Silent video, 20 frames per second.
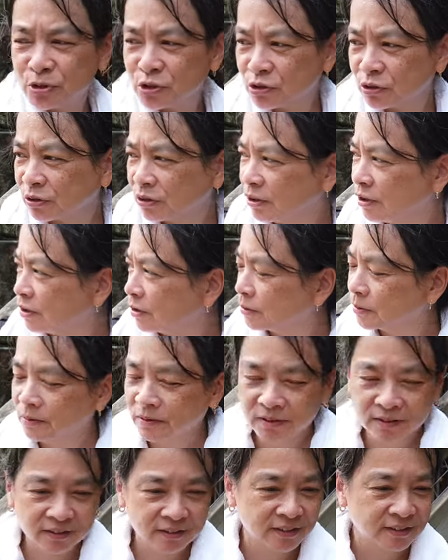I don't know,
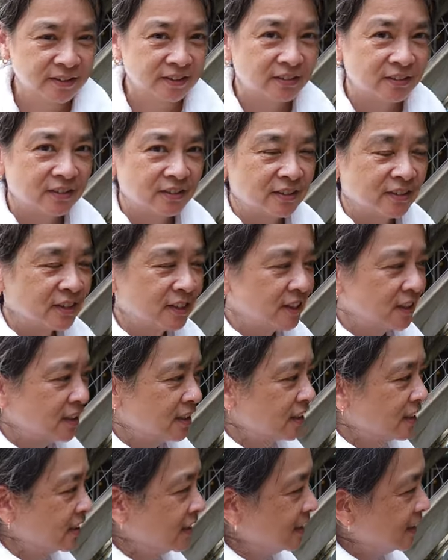my guess is in the low
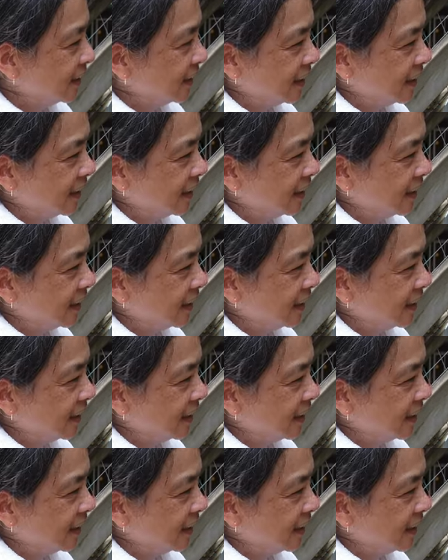80s.